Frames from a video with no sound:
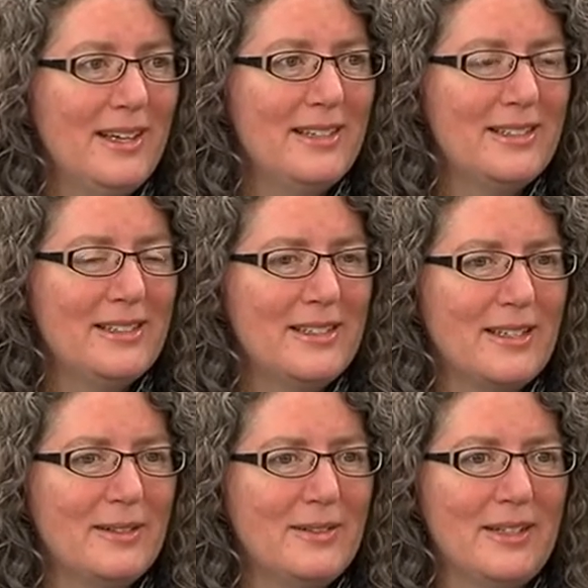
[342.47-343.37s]
it's
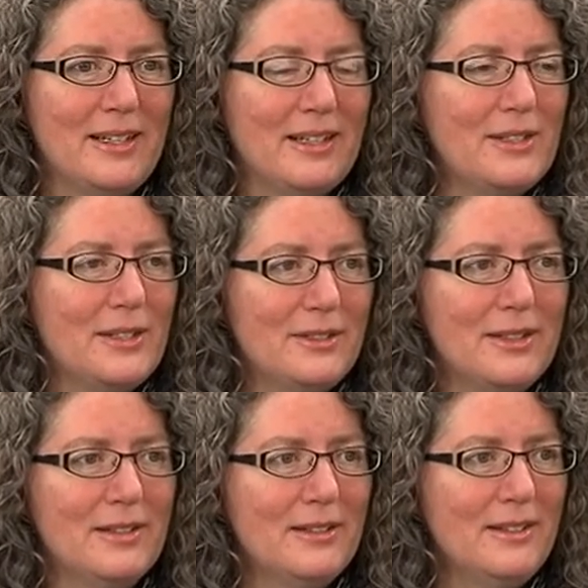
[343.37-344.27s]
uh, the
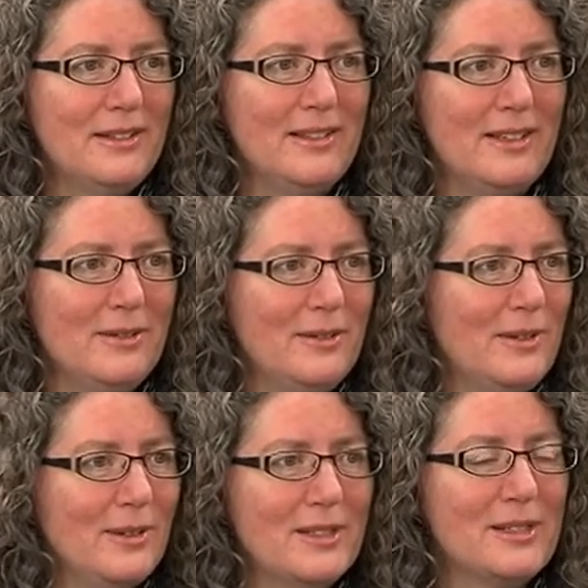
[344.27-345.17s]
exterior uh,
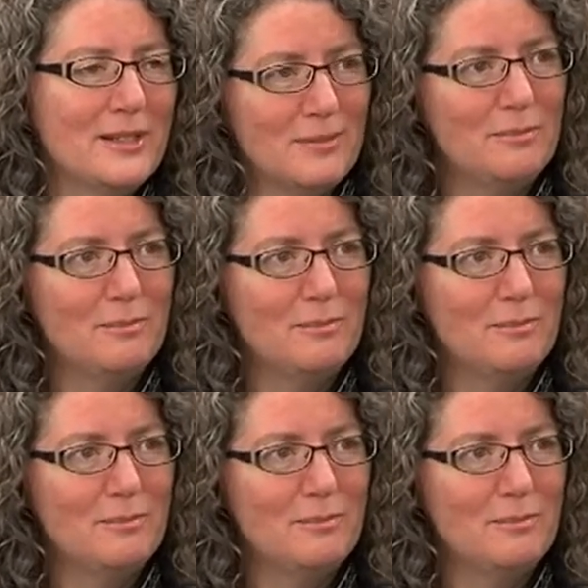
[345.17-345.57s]
looks